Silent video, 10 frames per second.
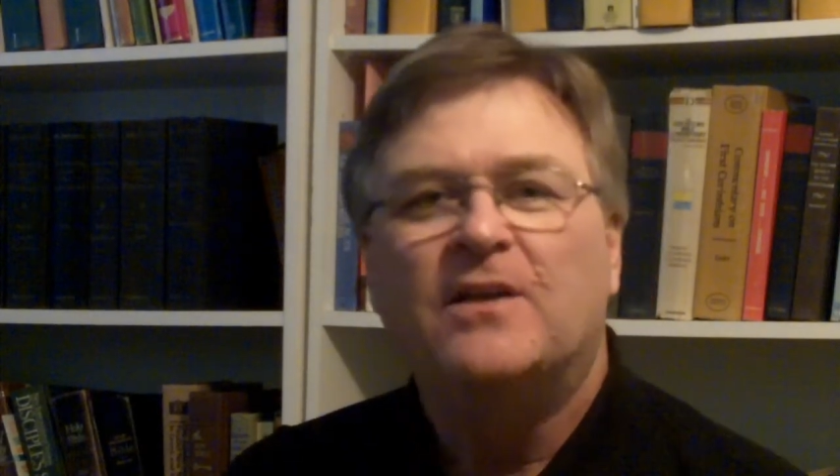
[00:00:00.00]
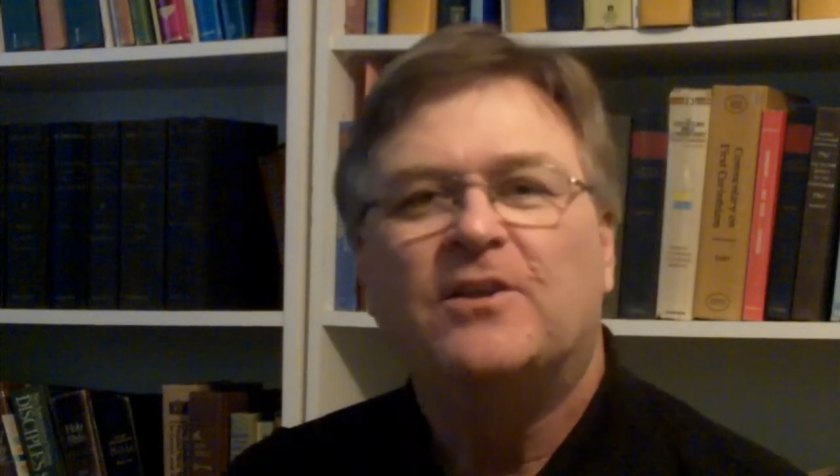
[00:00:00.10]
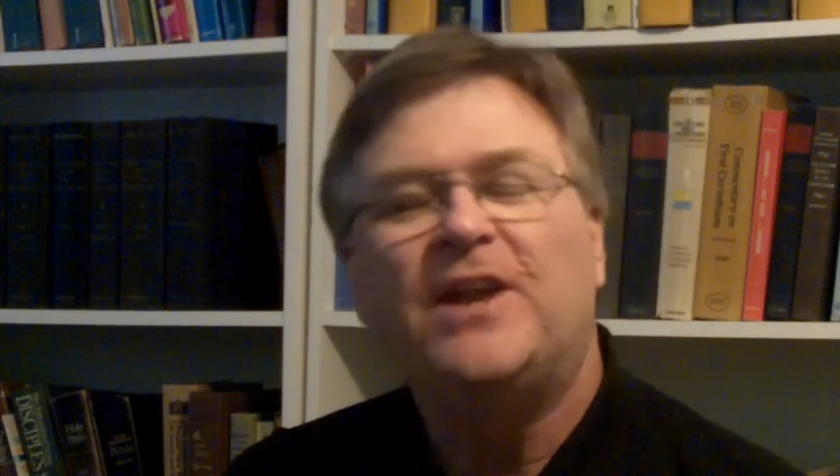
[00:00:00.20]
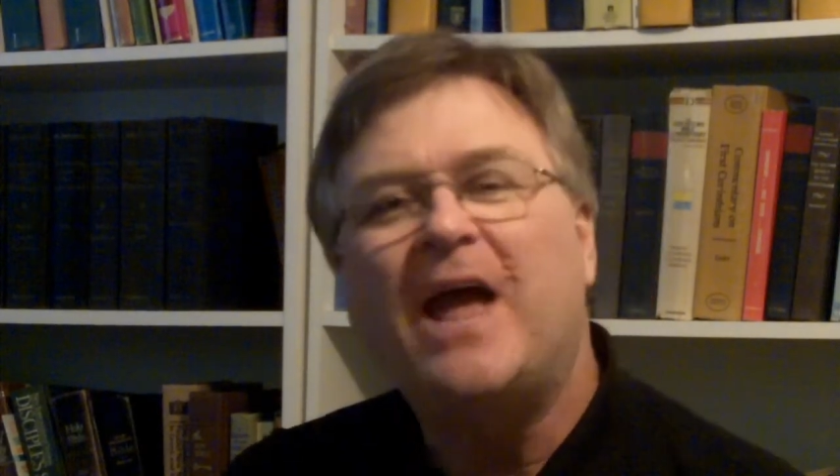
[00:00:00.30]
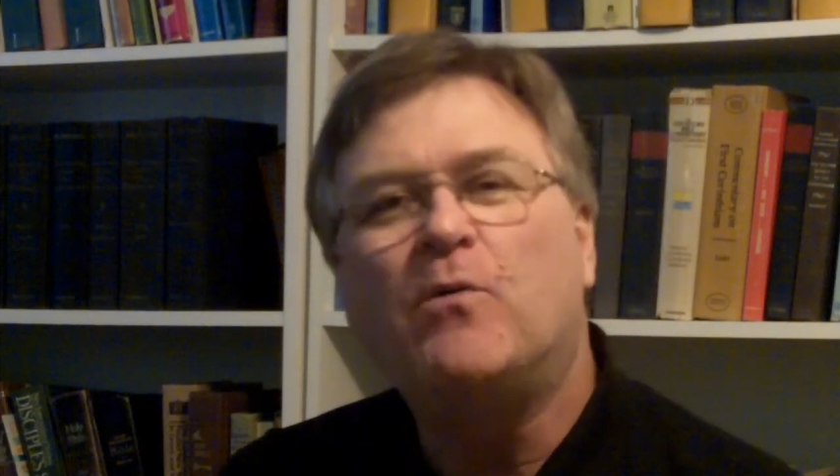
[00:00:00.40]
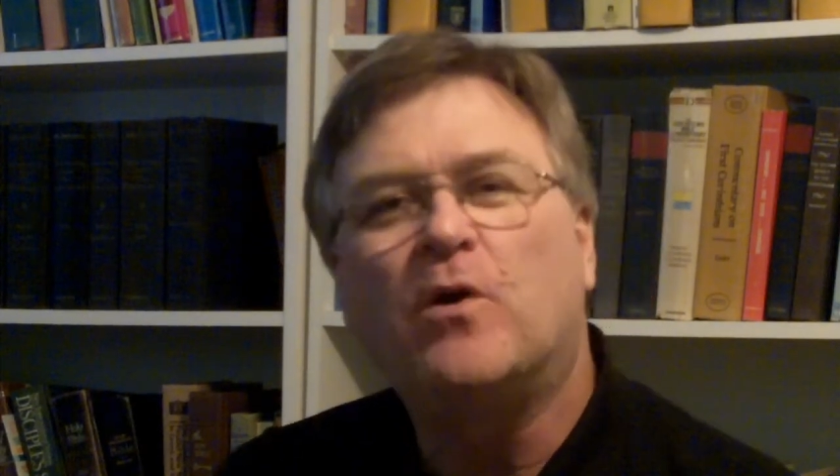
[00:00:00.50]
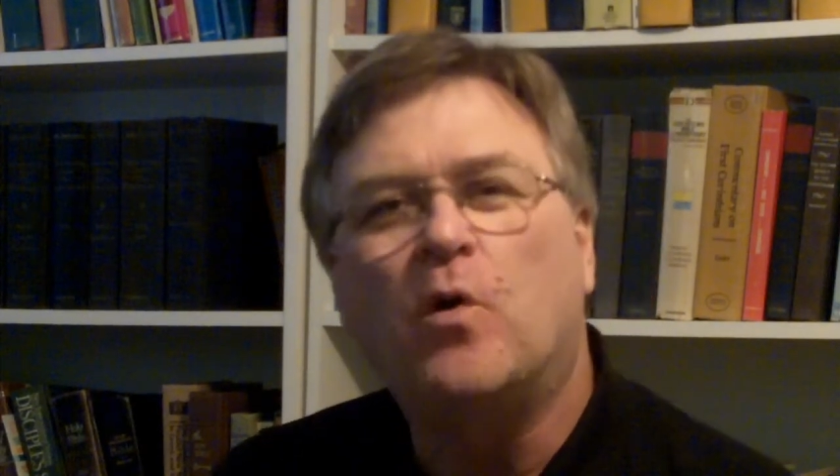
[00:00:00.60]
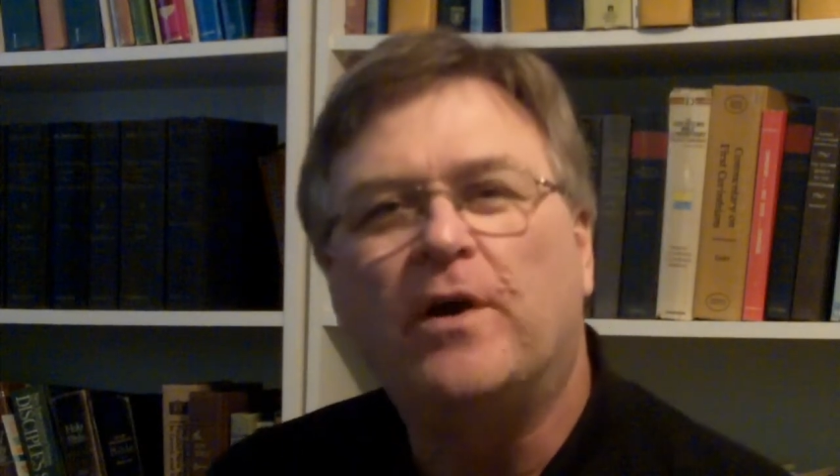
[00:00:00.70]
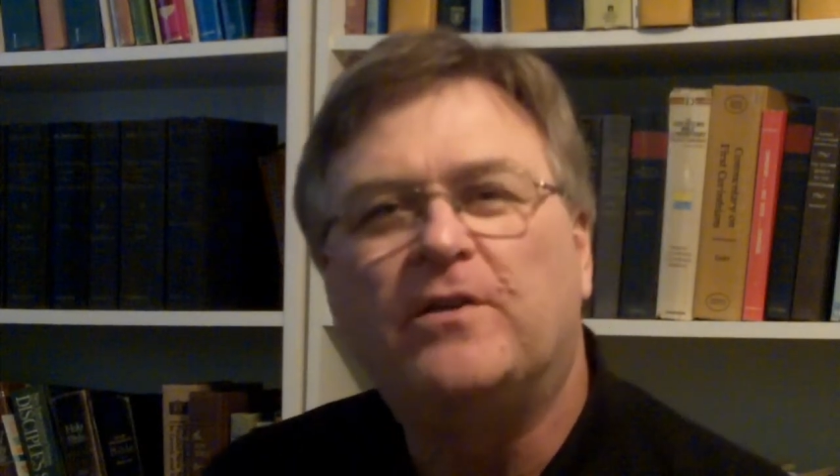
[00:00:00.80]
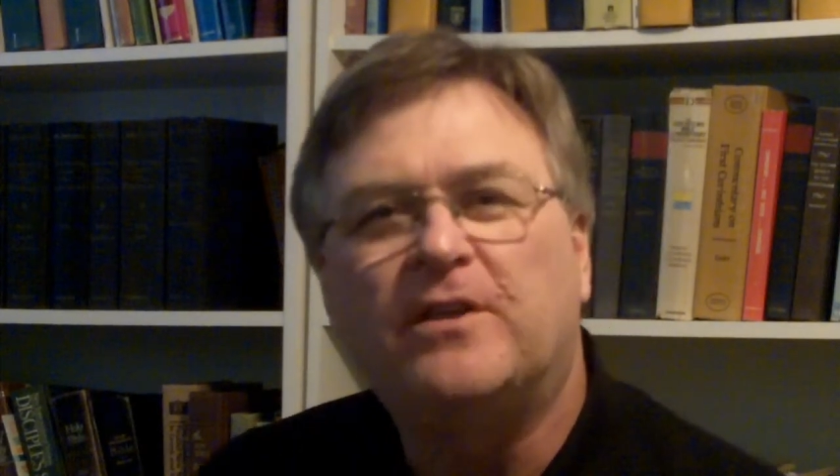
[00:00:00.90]
Today we're
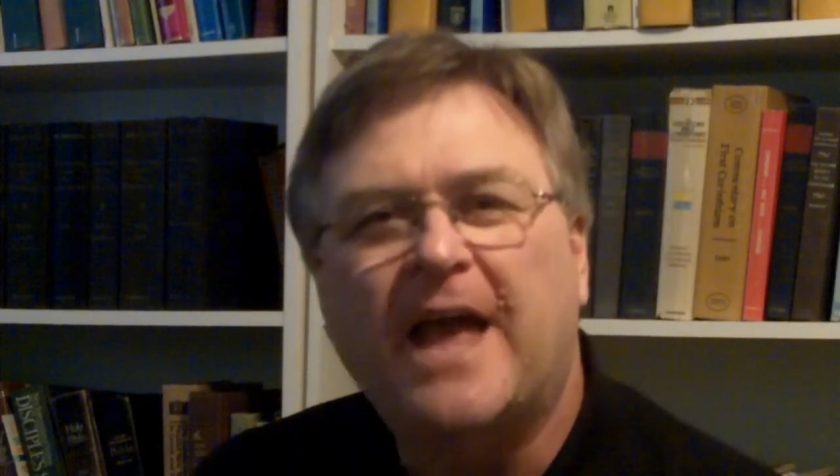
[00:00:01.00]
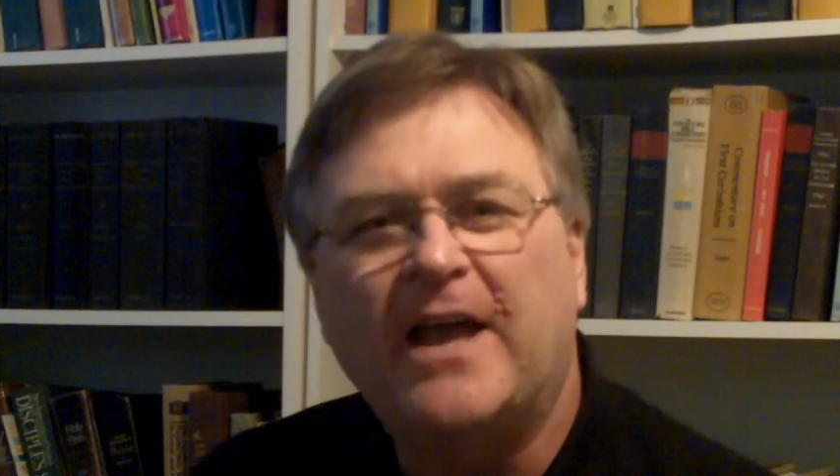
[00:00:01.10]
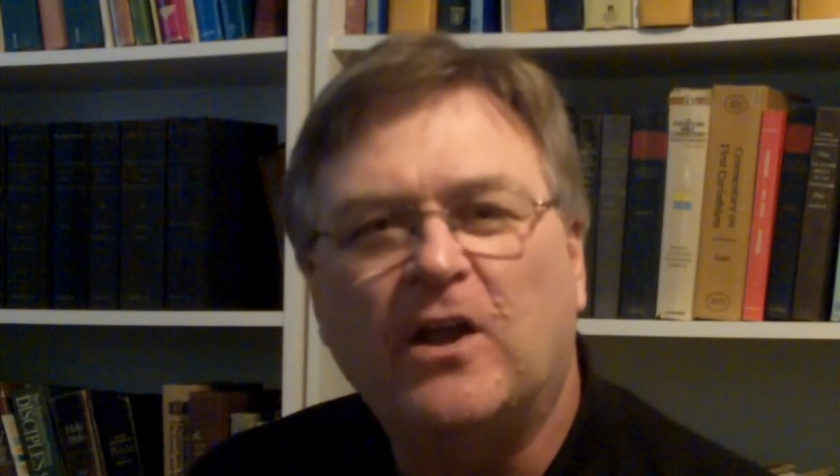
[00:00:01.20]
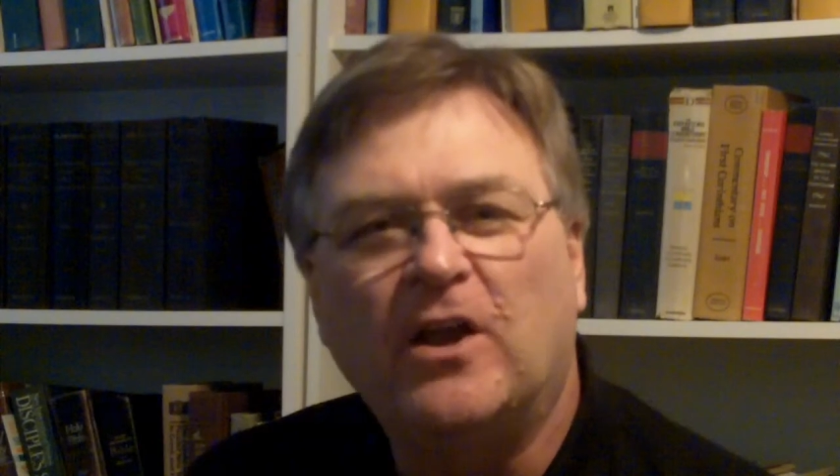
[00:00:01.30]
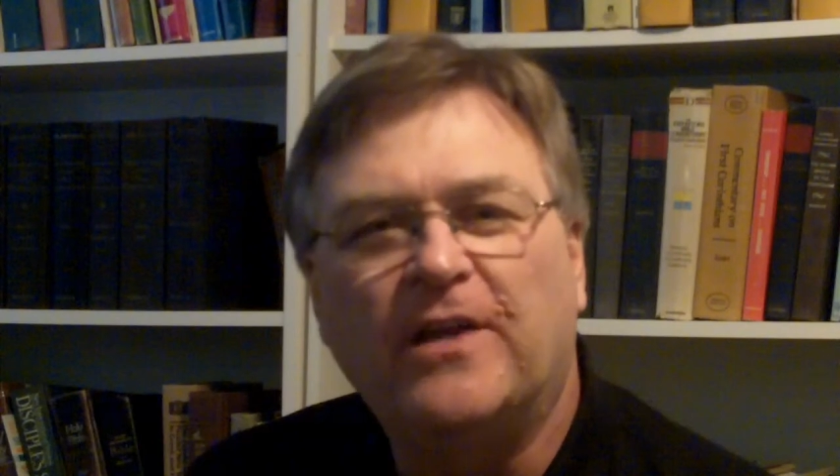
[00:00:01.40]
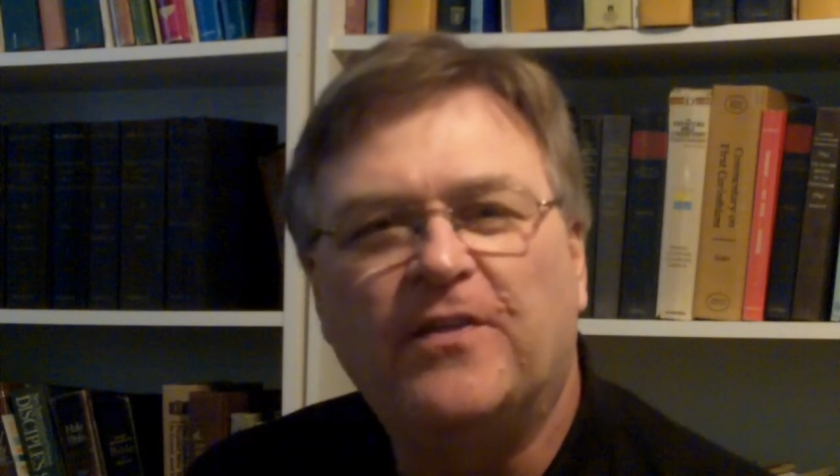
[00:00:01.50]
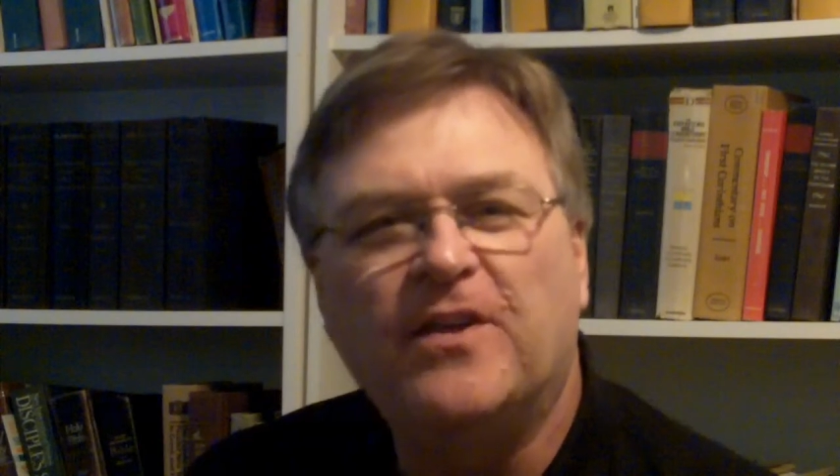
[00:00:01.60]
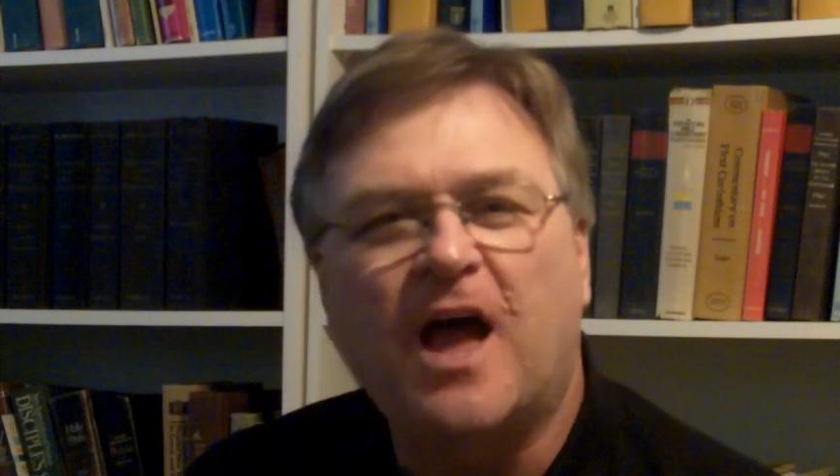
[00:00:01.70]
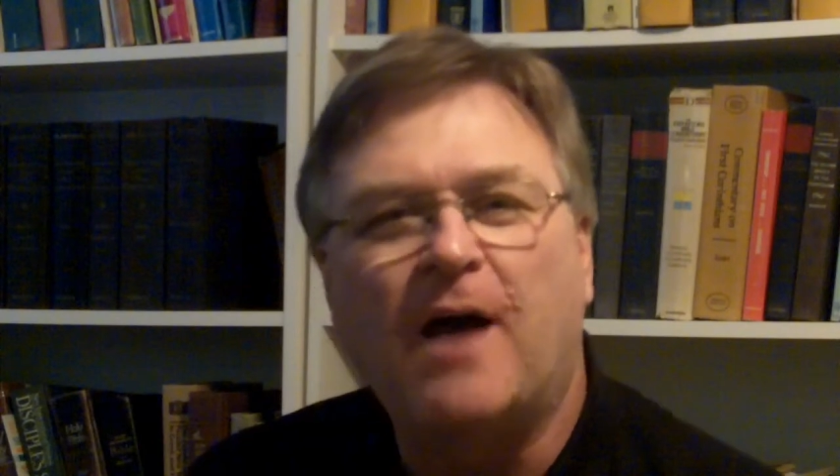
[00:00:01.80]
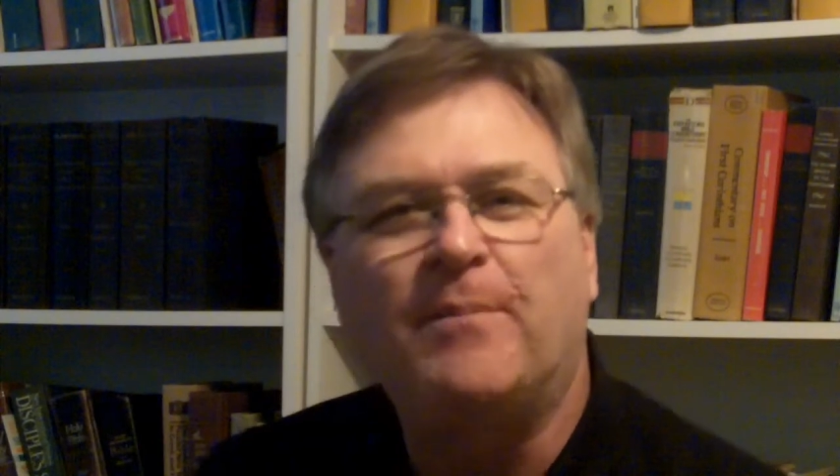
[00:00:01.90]
going to take a look at the
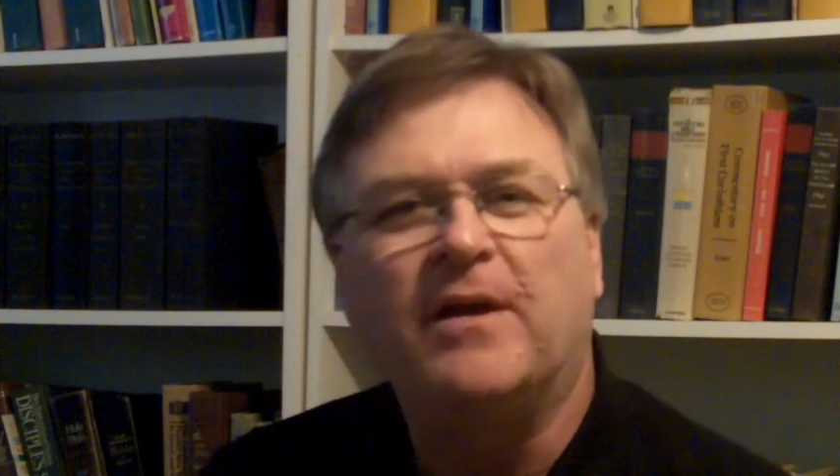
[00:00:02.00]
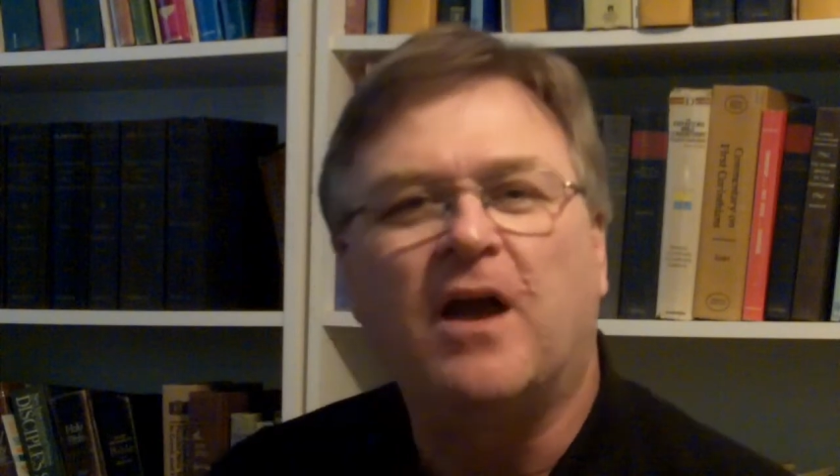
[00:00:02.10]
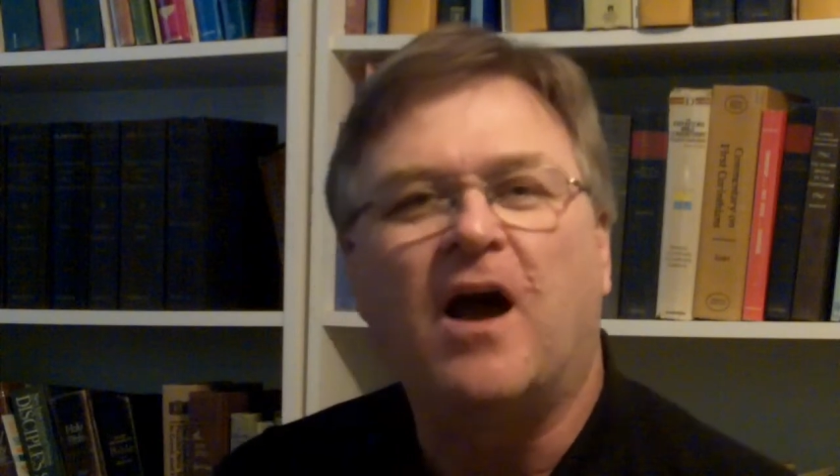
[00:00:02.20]
topic